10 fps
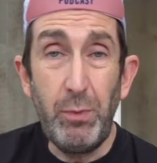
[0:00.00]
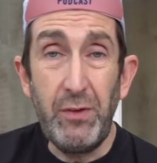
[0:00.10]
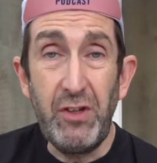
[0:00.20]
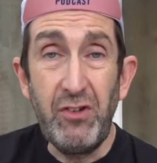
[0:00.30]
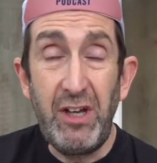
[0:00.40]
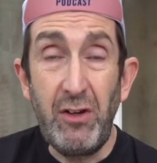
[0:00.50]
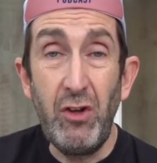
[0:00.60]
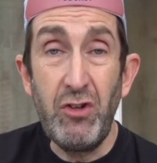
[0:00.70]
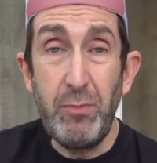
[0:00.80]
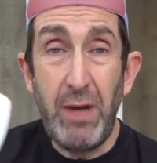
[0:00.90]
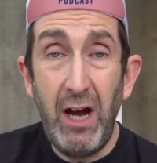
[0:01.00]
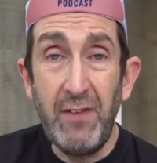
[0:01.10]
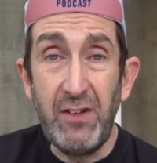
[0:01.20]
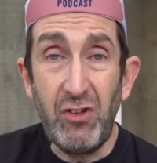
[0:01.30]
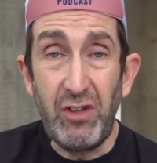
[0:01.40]
but the technology
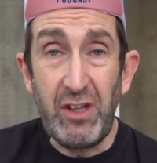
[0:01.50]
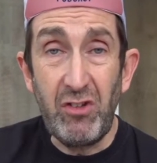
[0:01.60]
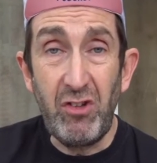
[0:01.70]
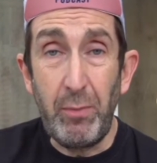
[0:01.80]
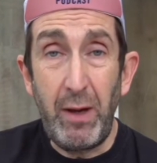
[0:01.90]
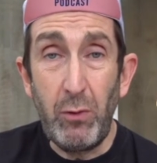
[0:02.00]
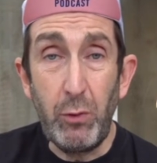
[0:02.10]
behind these things is about